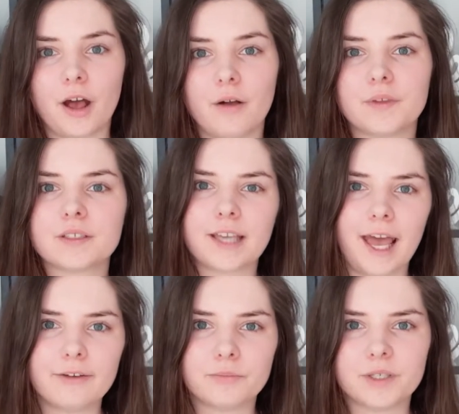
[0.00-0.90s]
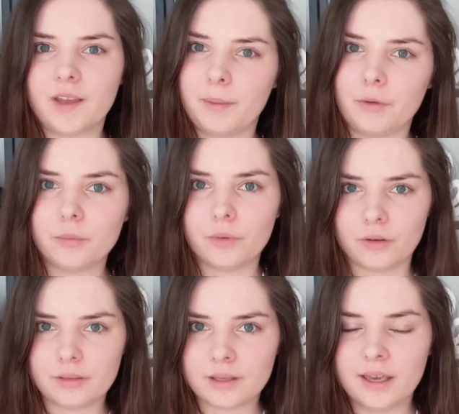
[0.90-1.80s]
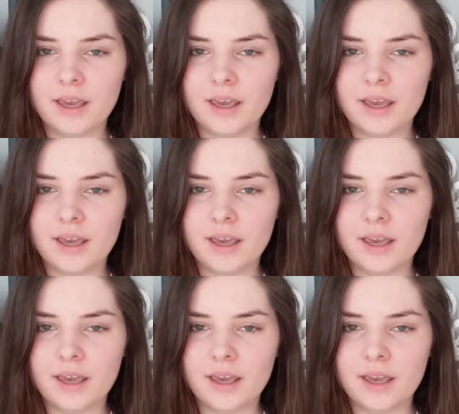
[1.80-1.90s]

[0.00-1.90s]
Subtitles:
of the sky from the time of your birth.